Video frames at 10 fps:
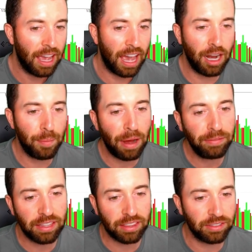And above
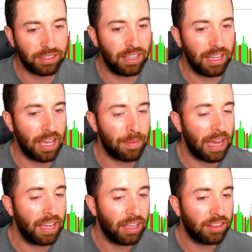the 13
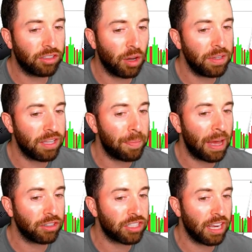EMA, there's always a
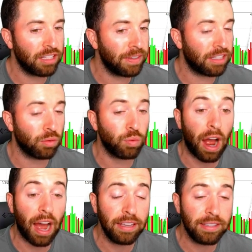better chance of it to
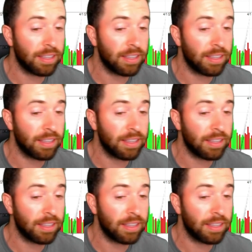rise